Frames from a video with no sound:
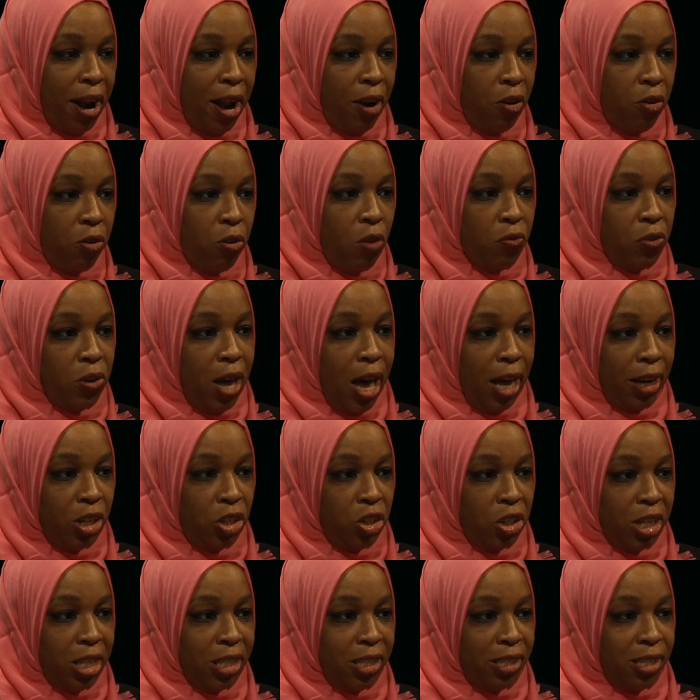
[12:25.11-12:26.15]
I don't know if you had a
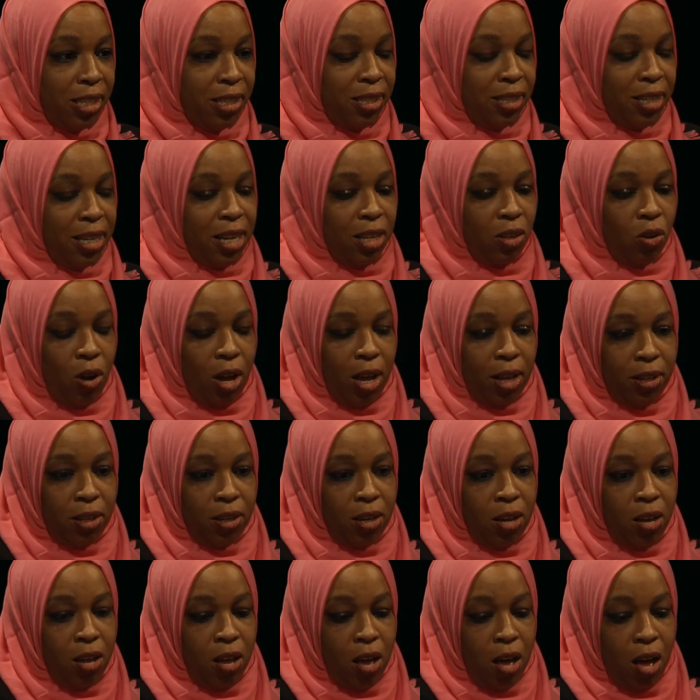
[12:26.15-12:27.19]
chance to see it on
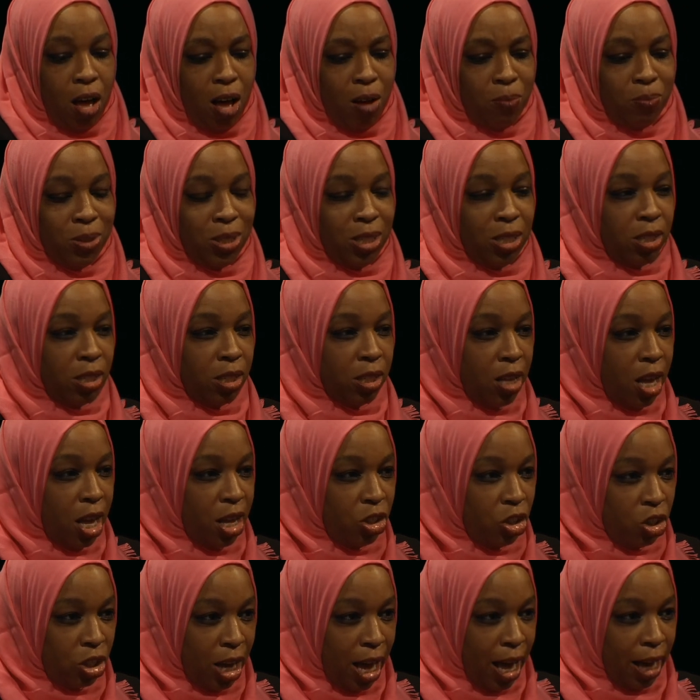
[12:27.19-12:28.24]
um,
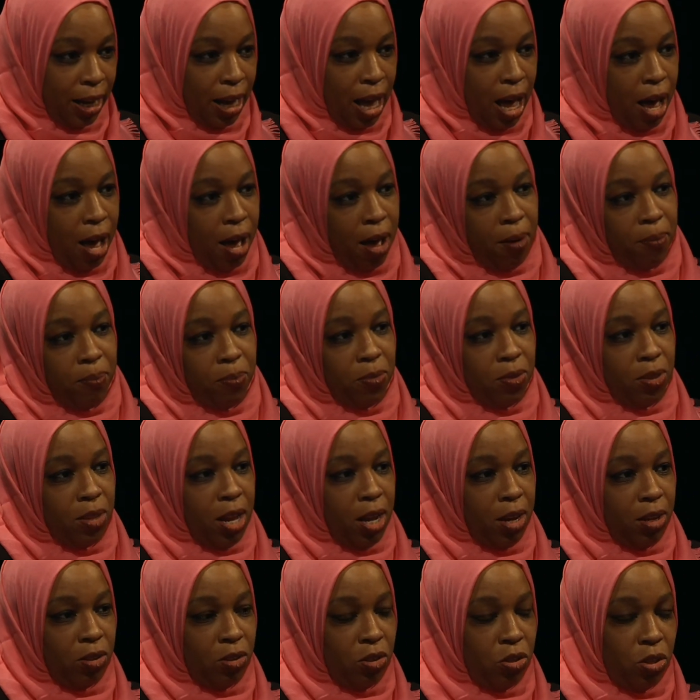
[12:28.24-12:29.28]
sludge.com. Mm -hmm.
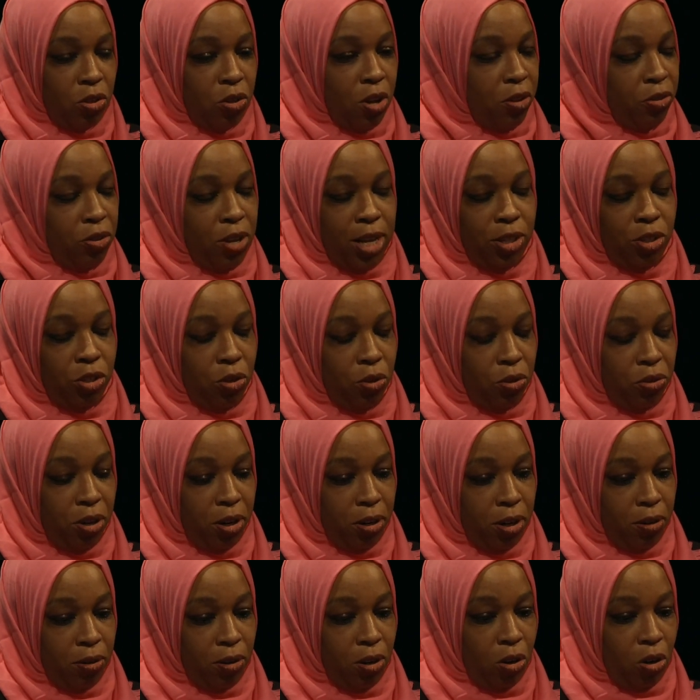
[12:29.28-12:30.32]
That they, they, do.
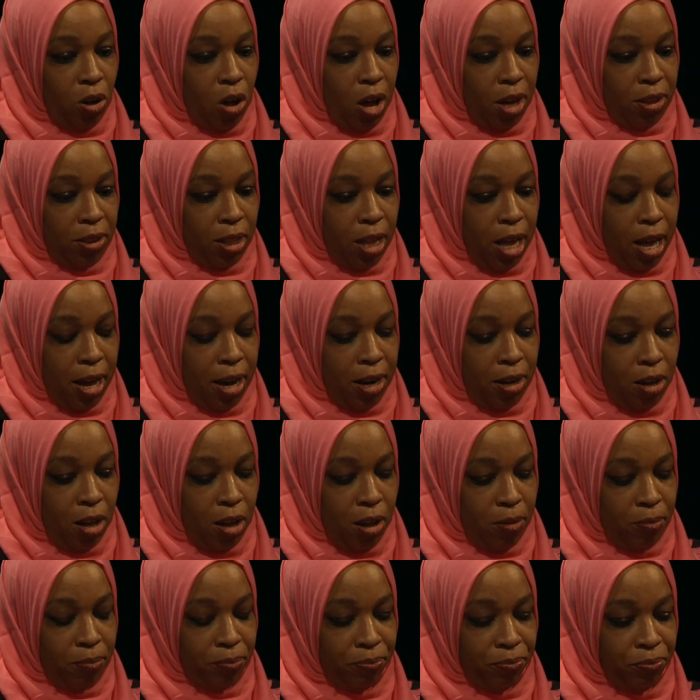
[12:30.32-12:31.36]
They're an, online
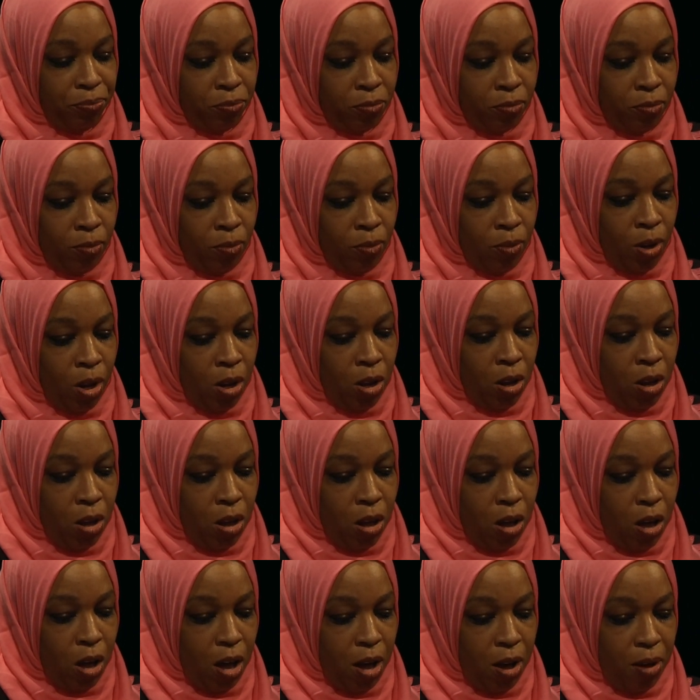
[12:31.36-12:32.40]
um,
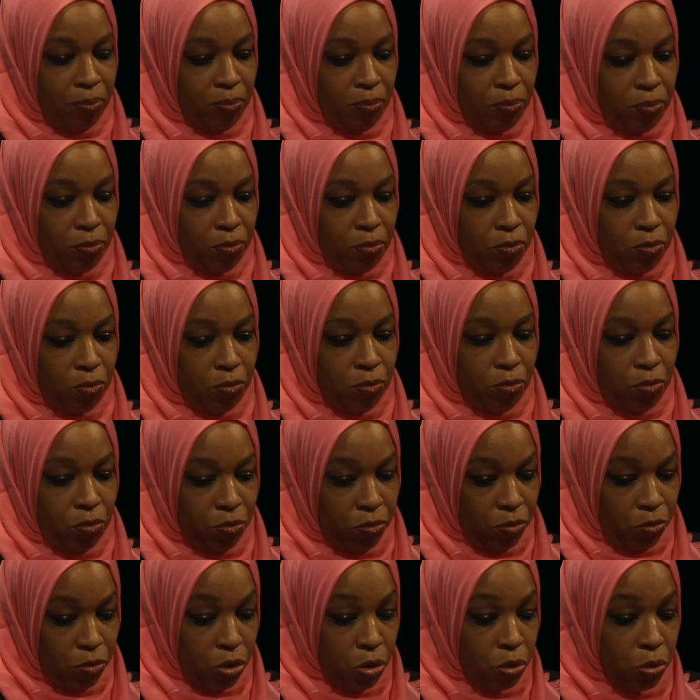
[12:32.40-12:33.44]
um,
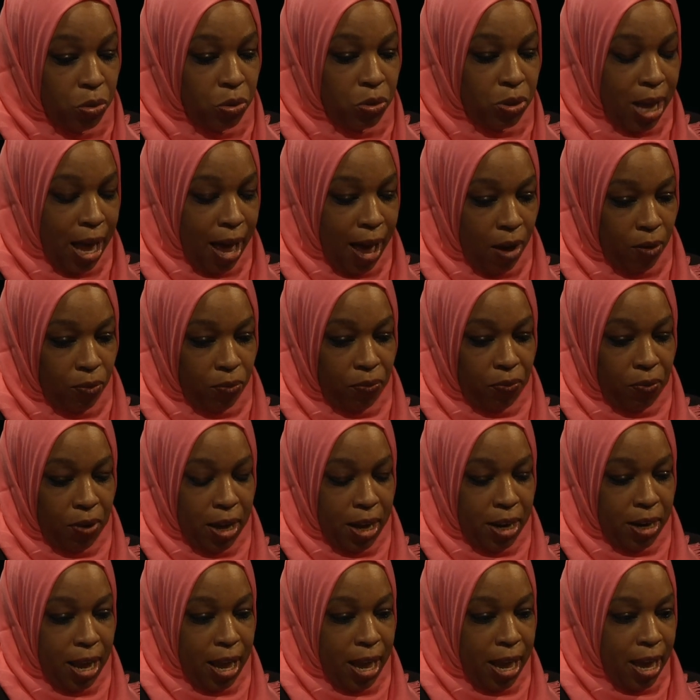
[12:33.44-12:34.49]
news
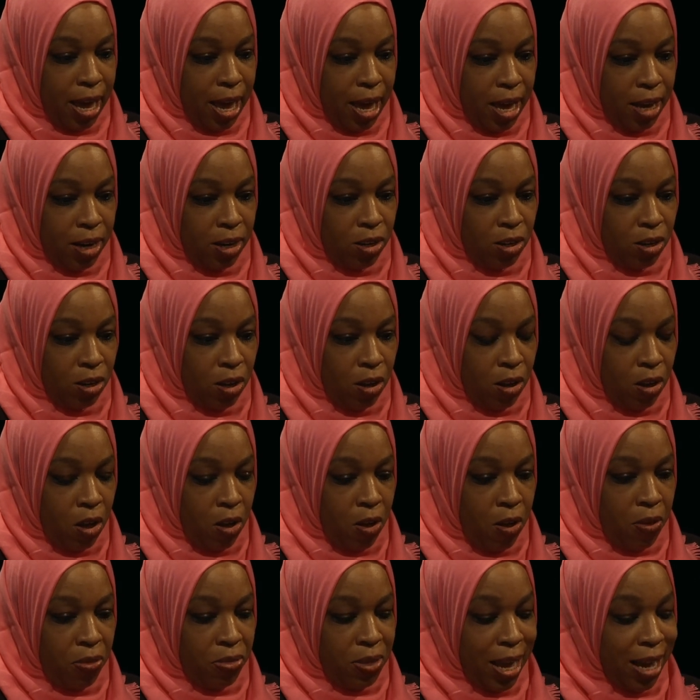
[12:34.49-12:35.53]
outfit, mm -hmm. and
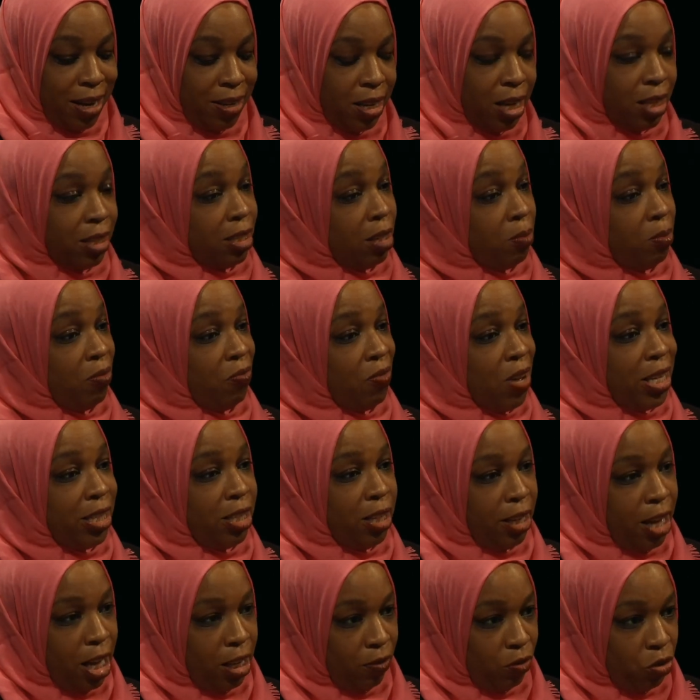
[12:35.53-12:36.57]
they had done some
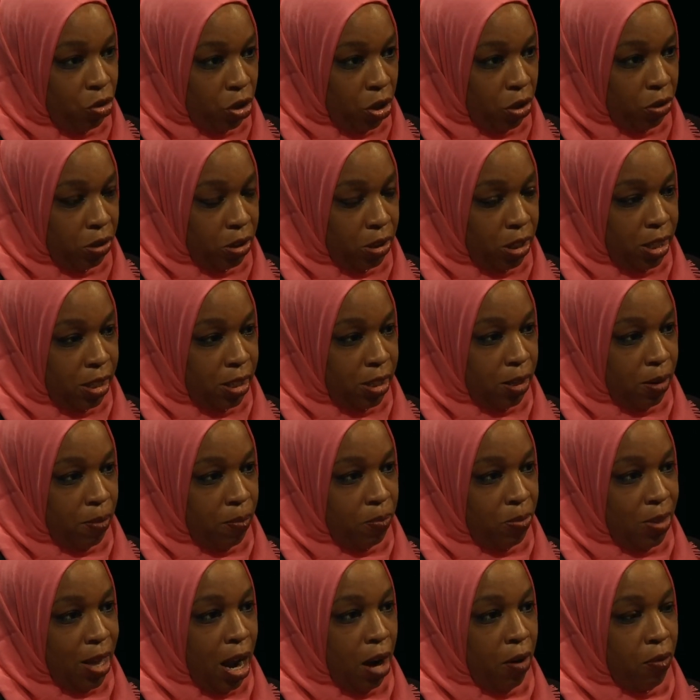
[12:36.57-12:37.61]
investigative journalism
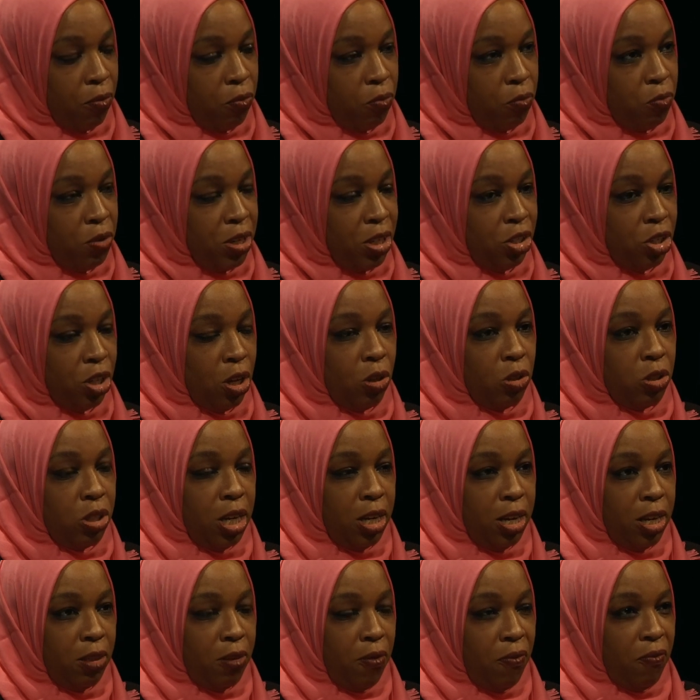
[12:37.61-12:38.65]
that
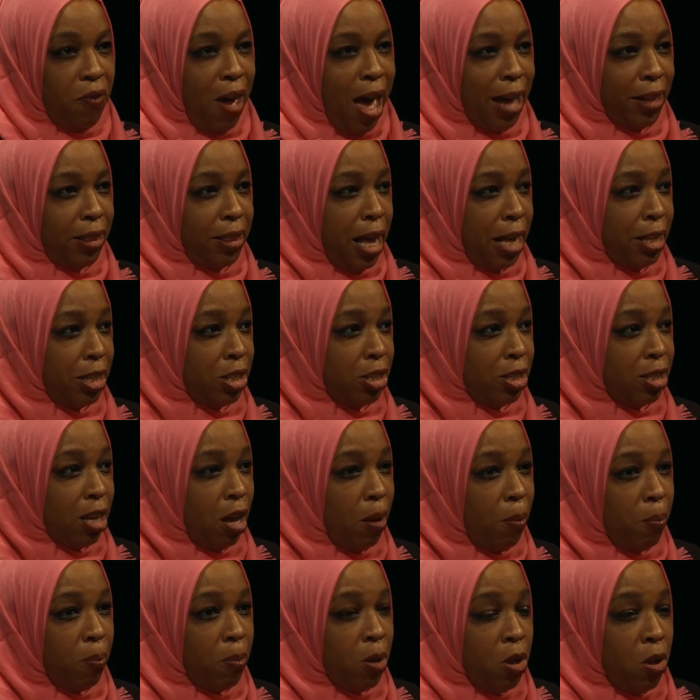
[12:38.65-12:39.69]
resulted in the fact that
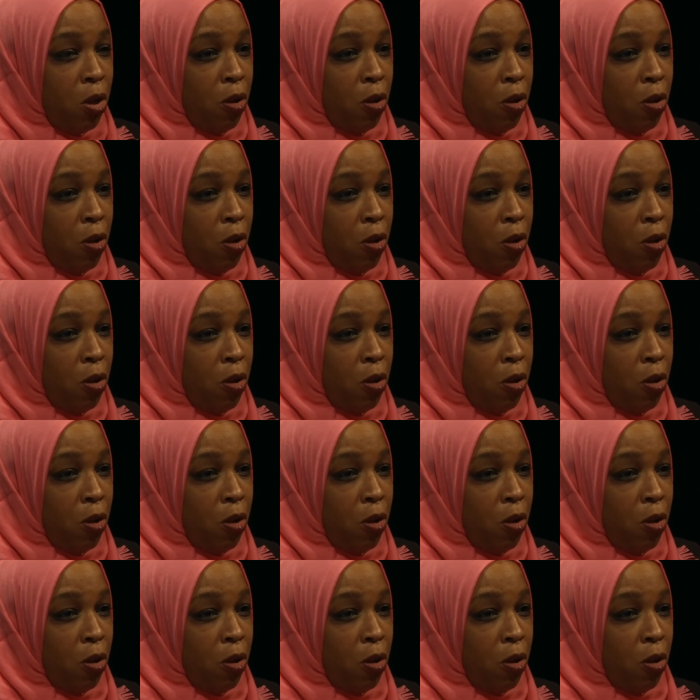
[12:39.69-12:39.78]
some